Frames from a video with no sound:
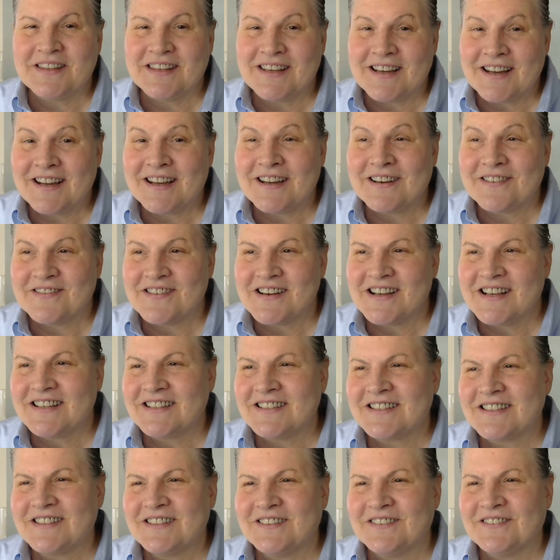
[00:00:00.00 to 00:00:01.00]

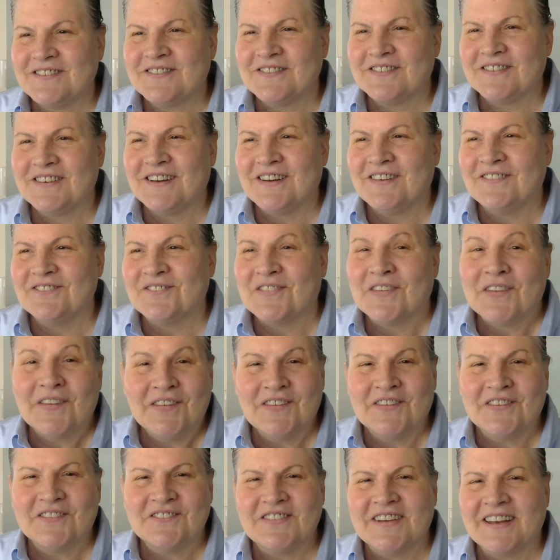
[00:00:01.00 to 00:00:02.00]
IRS to
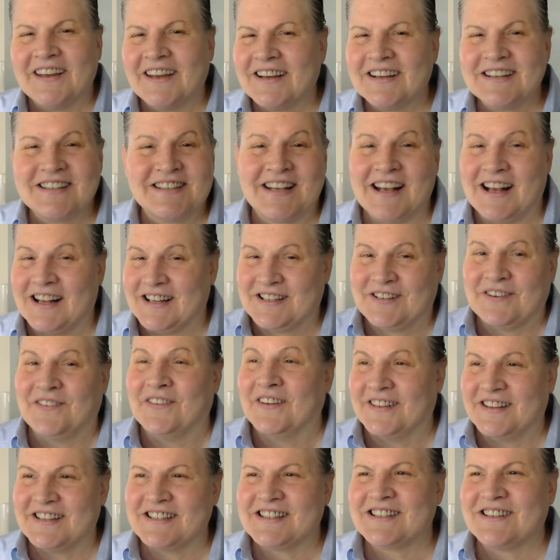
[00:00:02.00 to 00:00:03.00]
murder me, because that's
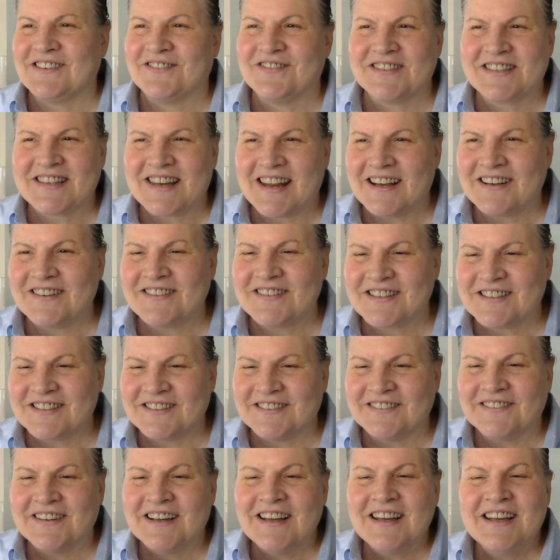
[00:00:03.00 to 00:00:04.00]
what this comes down
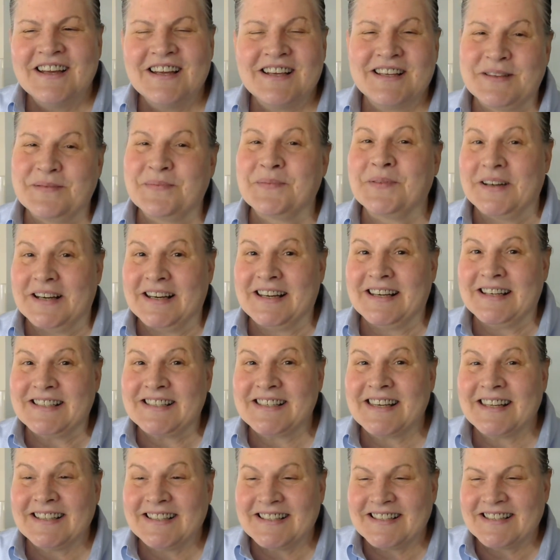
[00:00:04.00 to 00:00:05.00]
to, is pretty
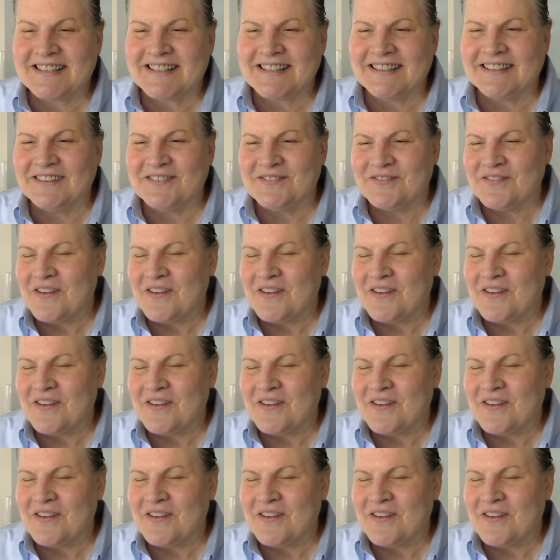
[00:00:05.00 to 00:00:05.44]
intense stuff.